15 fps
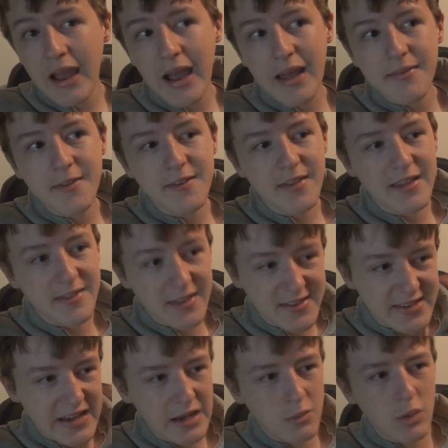and the
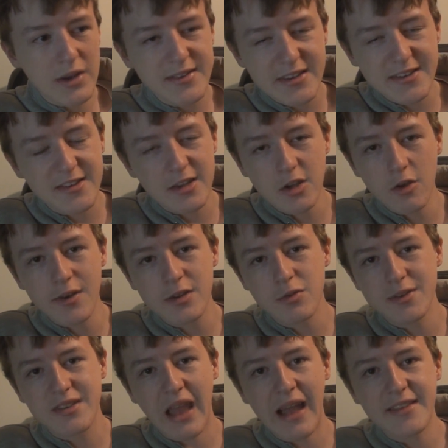scene where Sister Eunice
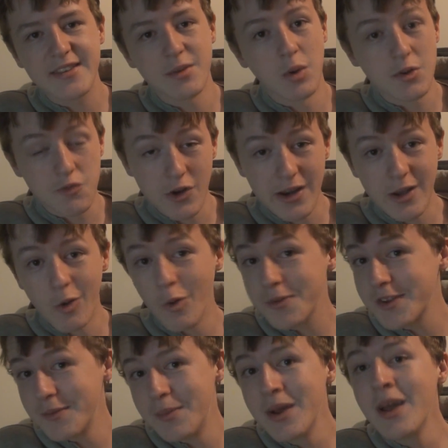was dancing was really
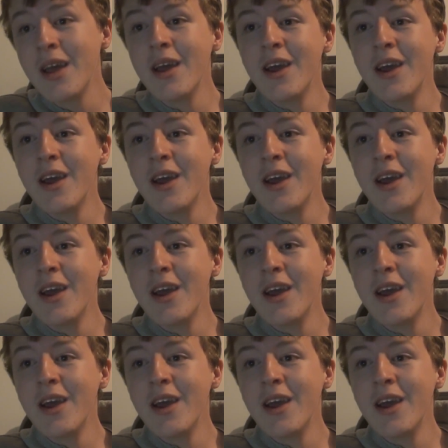awesome.